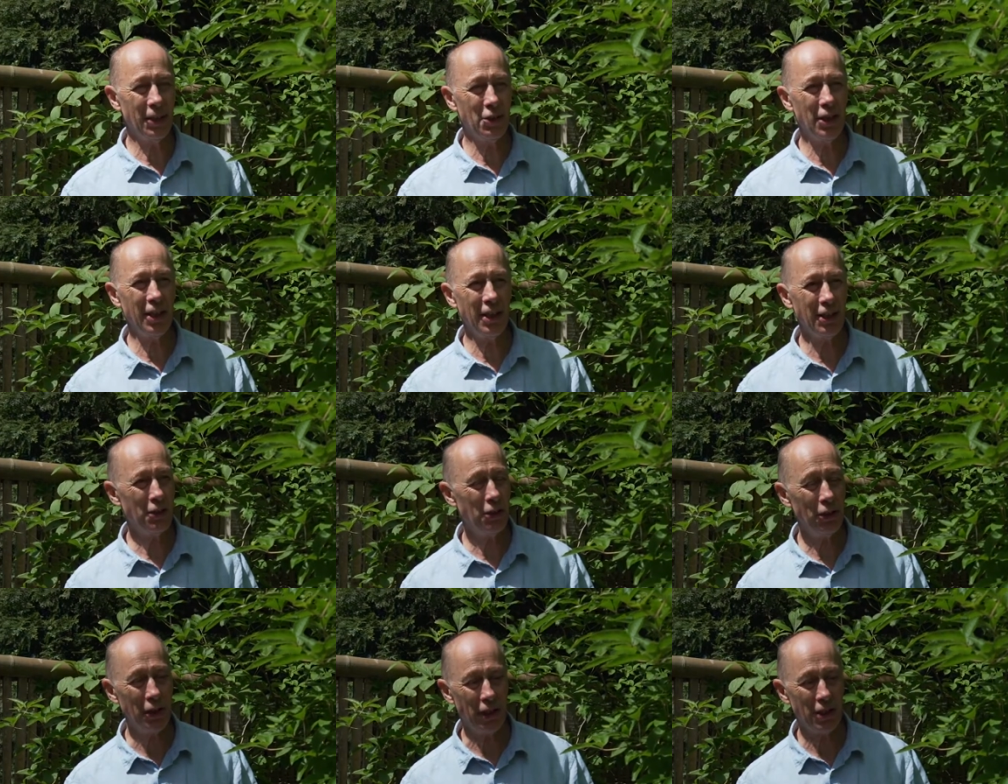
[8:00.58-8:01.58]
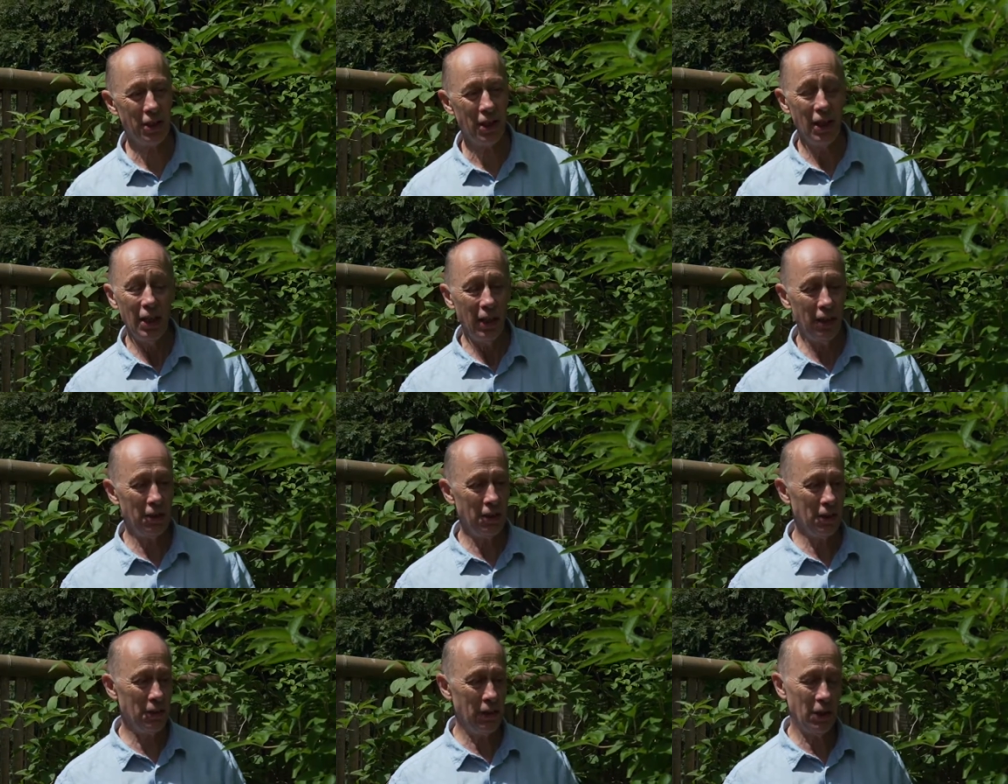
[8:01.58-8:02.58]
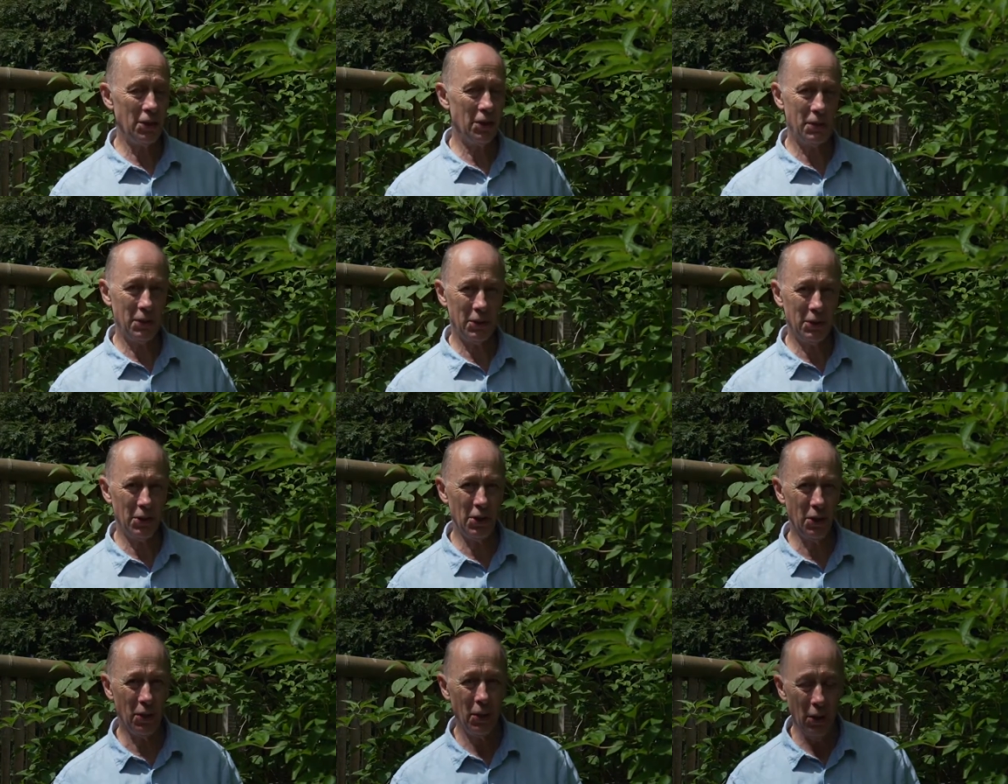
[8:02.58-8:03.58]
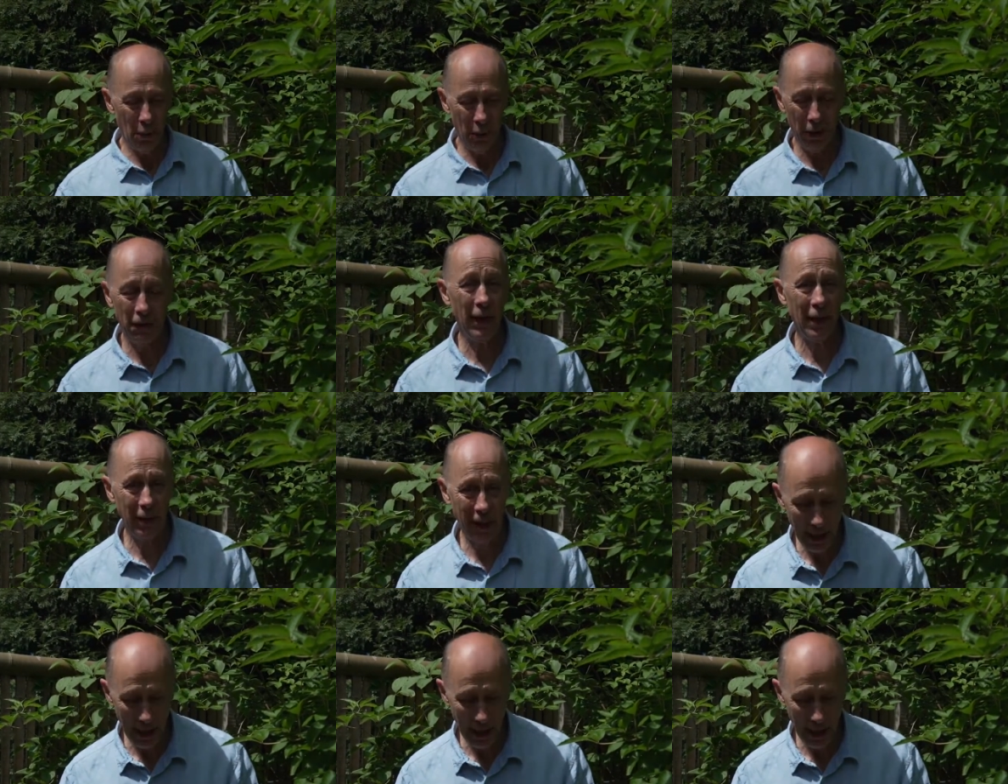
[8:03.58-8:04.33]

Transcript: Chinese tonics, and it is very useful to know what effect they're